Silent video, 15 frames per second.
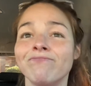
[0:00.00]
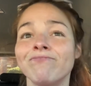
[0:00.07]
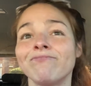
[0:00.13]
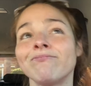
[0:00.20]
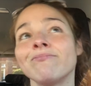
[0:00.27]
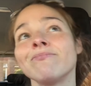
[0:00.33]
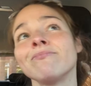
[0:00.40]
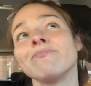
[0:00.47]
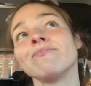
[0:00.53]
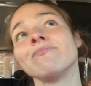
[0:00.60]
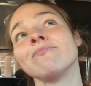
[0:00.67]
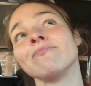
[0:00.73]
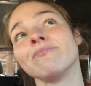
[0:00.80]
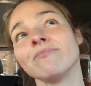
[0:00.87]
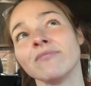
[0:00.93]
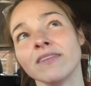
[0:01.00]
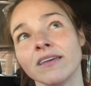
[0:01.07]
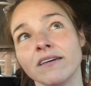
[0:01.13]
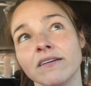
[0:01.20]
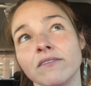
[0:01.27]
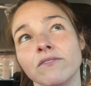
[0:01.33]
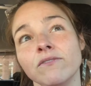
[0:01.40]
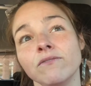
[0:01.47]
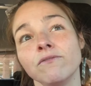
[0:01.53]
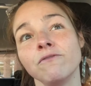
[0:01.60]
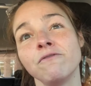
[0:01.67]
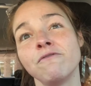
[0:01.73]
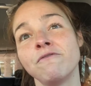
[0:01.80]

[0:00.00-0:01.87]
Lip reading: (silence)